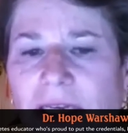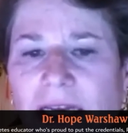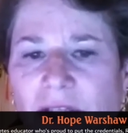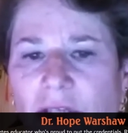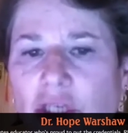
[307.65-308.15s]
a
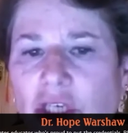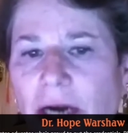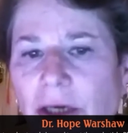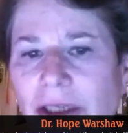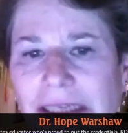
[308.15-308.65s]

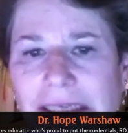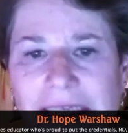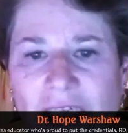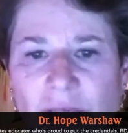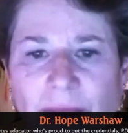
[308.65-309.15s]
shared
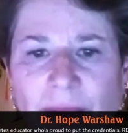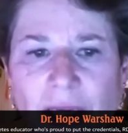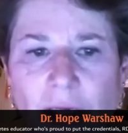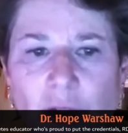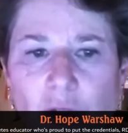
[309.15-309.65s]
decision-making
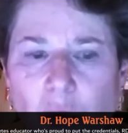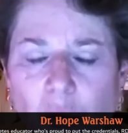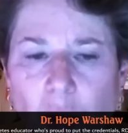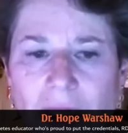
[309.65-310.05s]
tool,